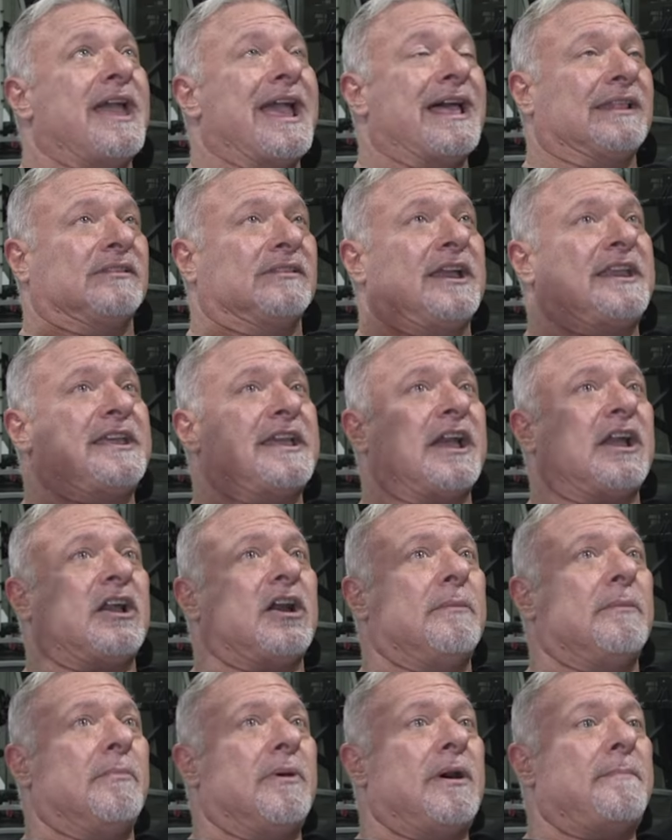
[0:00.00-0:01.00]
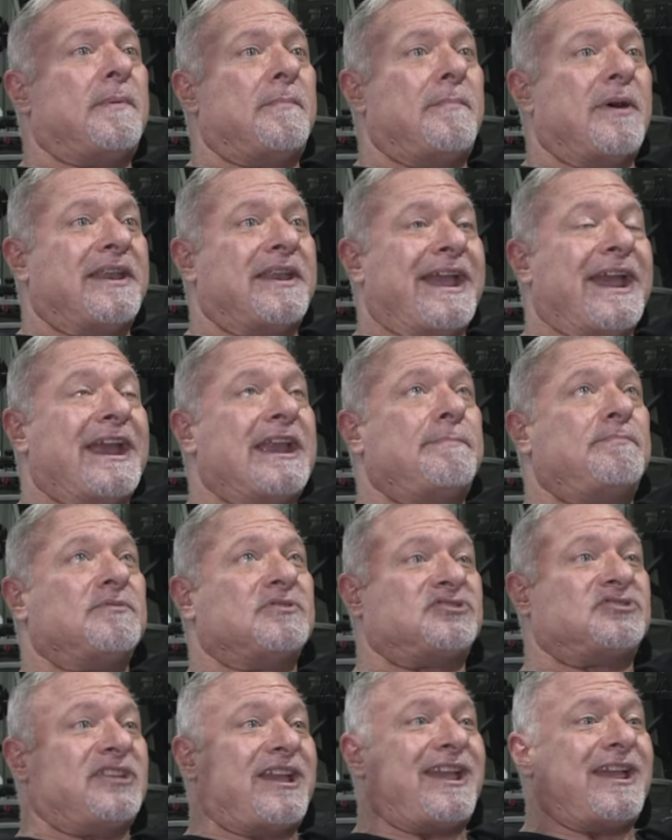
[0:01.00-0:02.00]
and letting it come up about
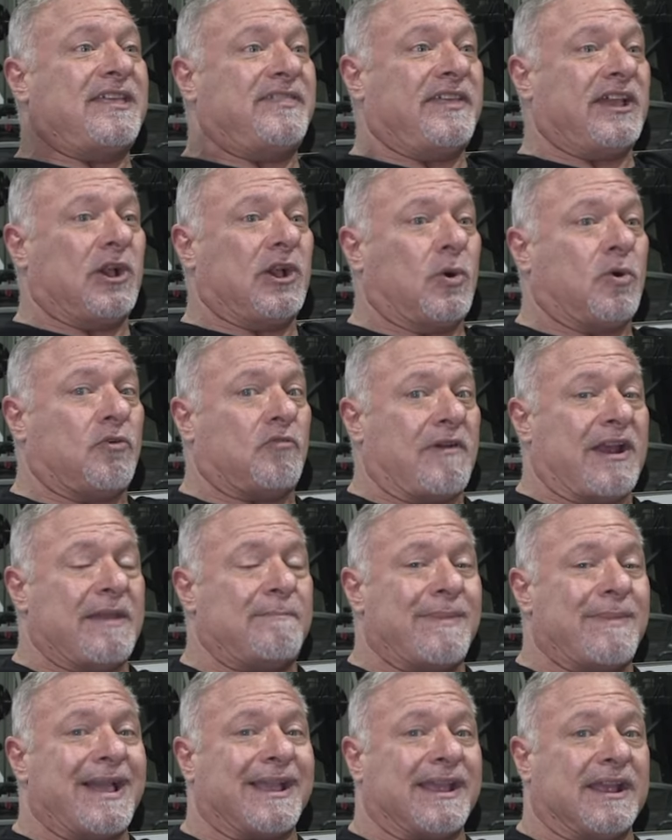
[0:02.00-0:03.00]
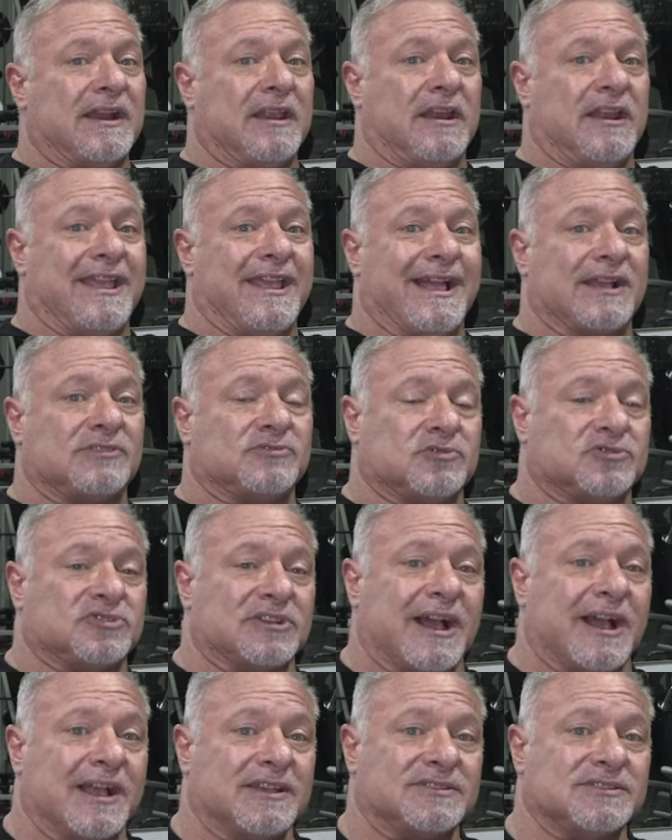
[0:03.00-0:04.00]
80% and then going right back into the
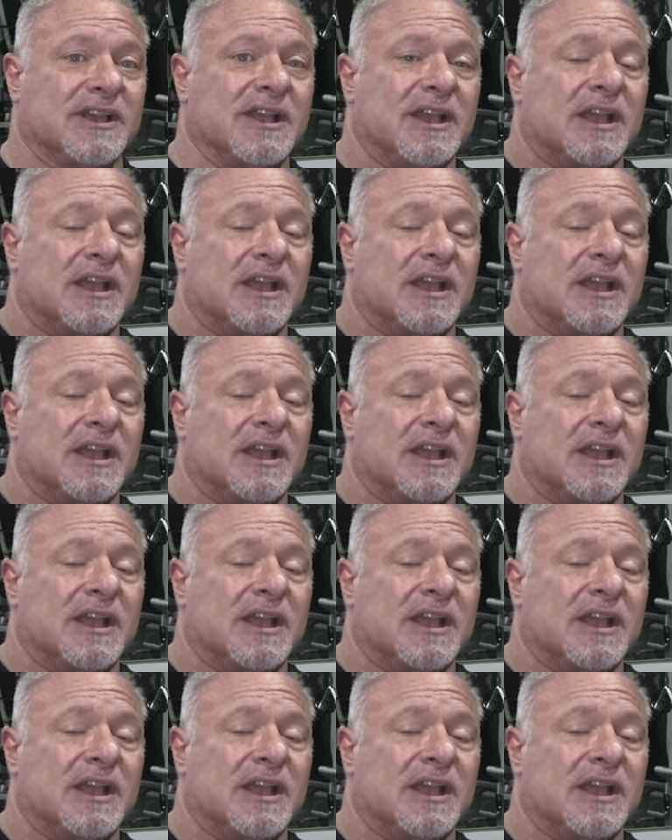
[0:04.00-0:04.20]
exercise.